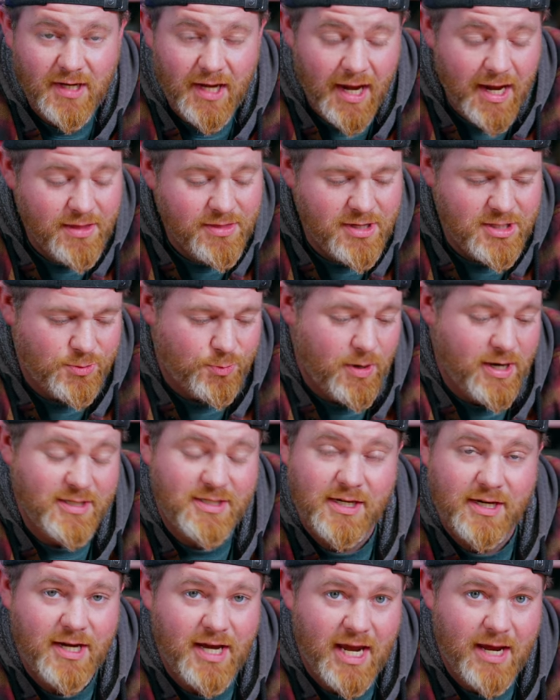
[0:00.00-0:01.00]
In this
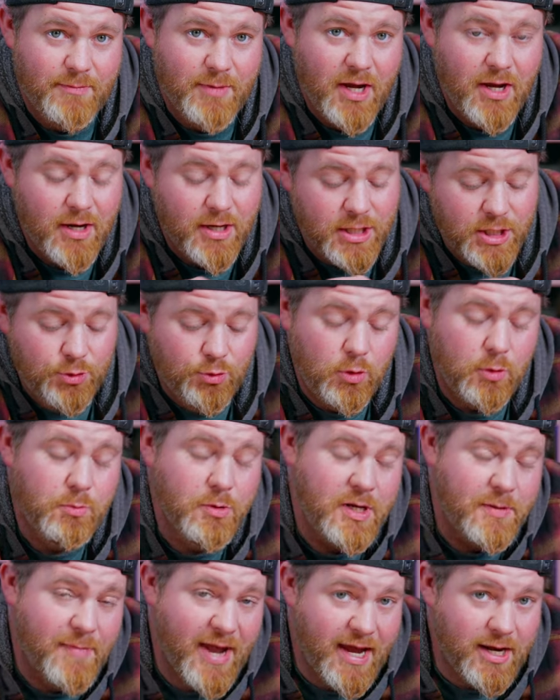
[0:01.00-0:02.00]
racing game, you will
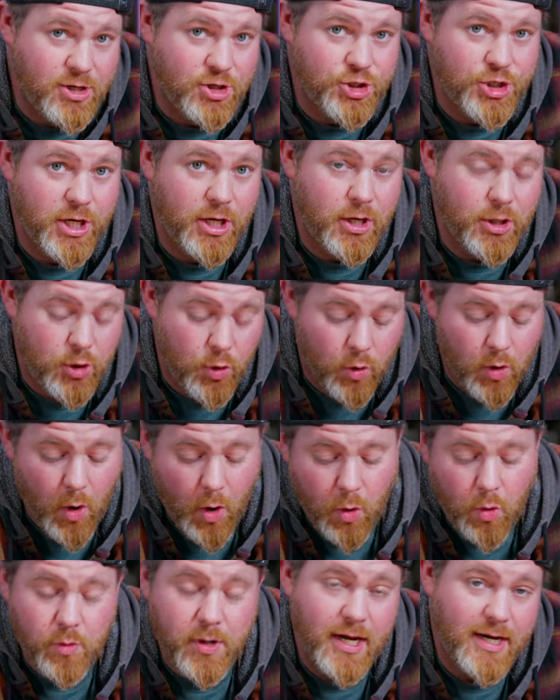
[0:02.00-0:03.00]
be managing your
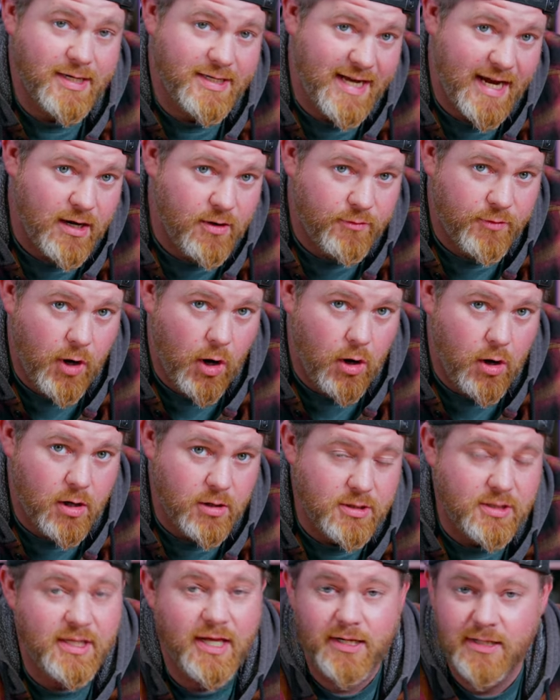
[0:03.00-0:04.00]
own deck of
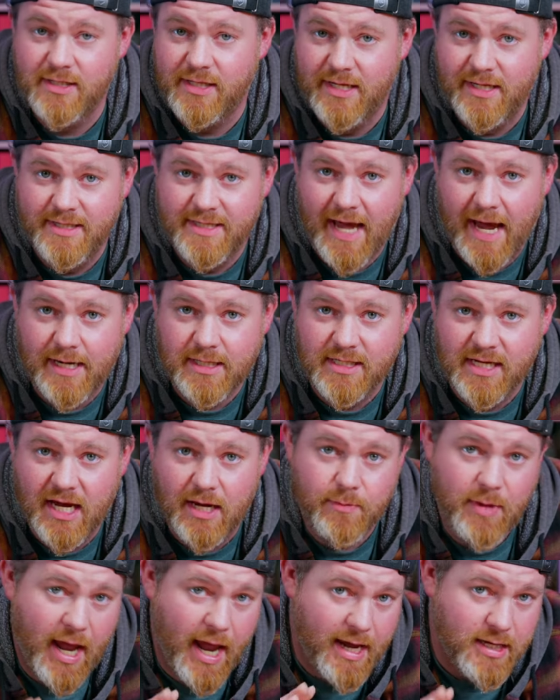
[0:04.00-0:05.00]
cards that is the exact
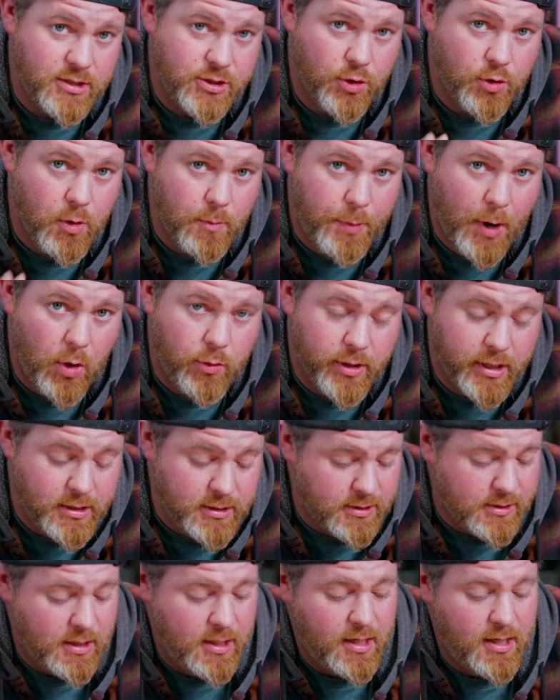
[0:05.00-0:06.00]
same as your
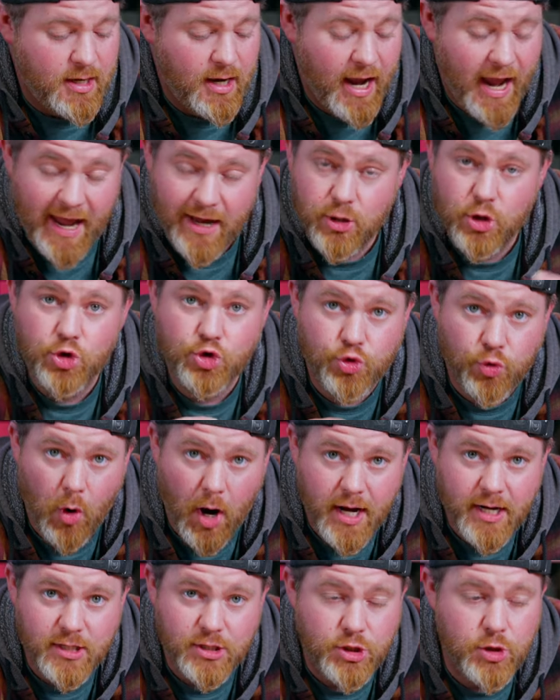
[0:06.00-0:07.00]
opponent's and
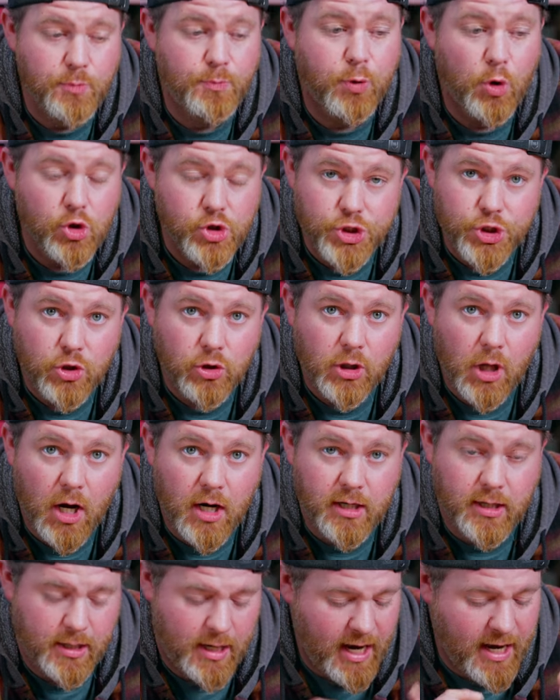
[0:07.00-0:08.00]
trying to push your
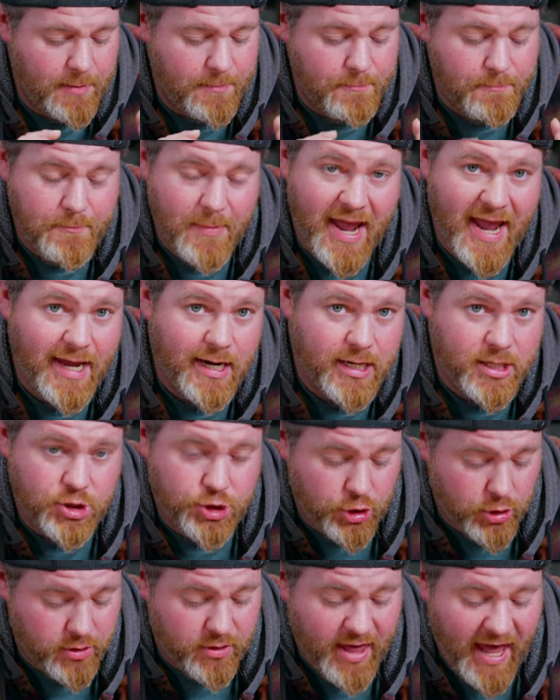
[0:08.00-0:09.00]
luck and
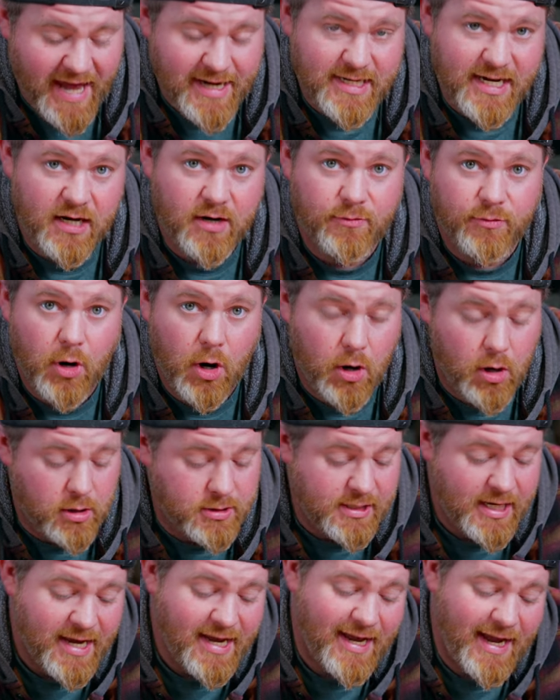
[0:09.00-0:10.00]
manage that deck of
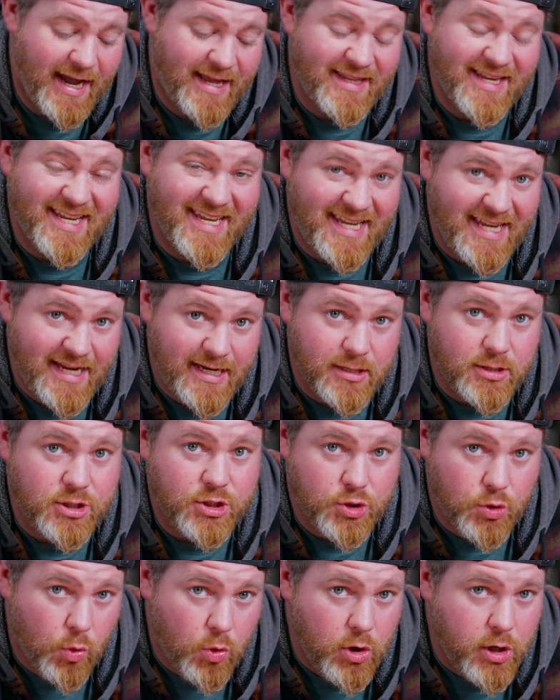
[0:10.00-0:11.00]
cards and the heat
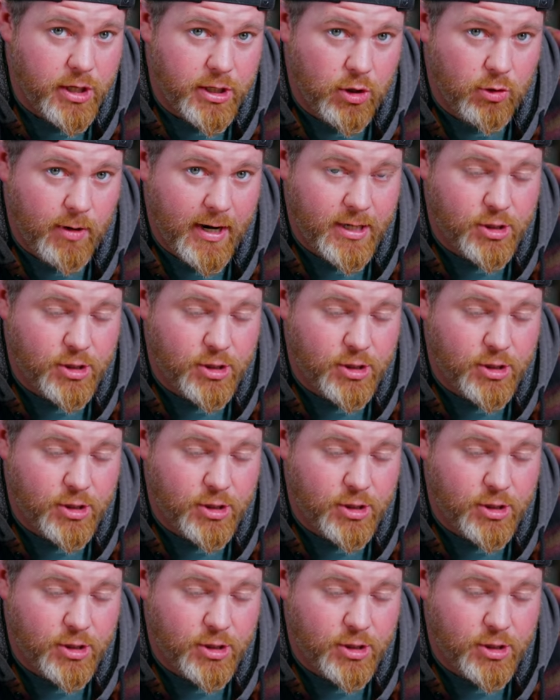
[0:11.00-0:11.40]
stored in your